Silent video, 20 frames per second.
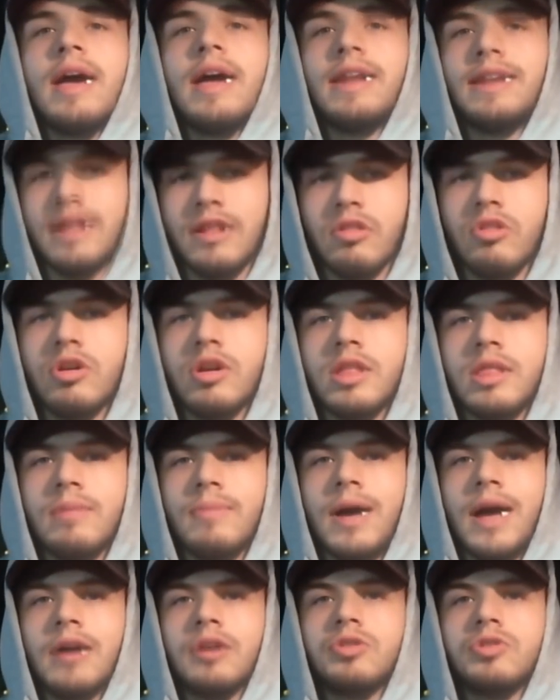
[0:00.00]
and didn't look at
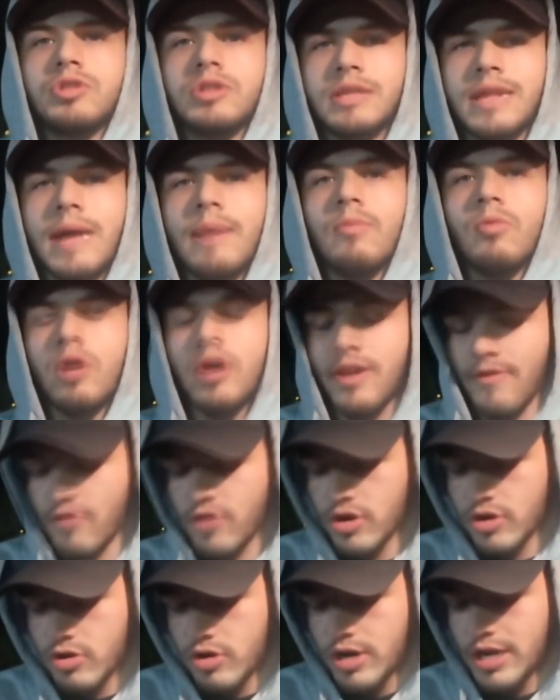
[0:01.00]
the macros. Tip one,
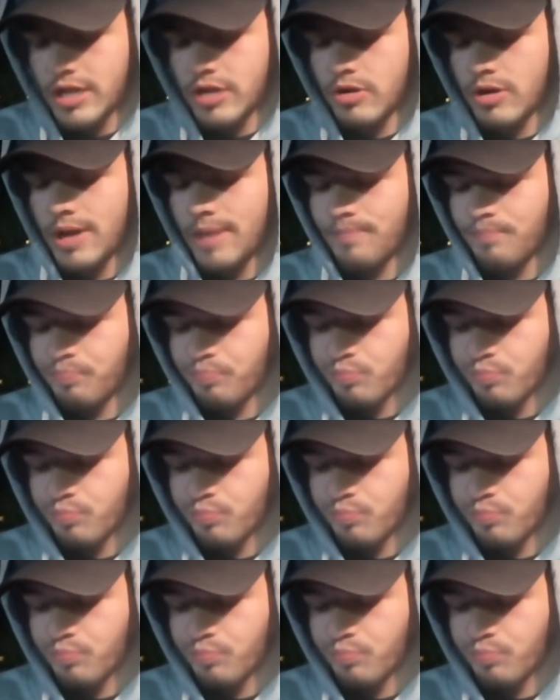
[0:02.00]
if you're gonna do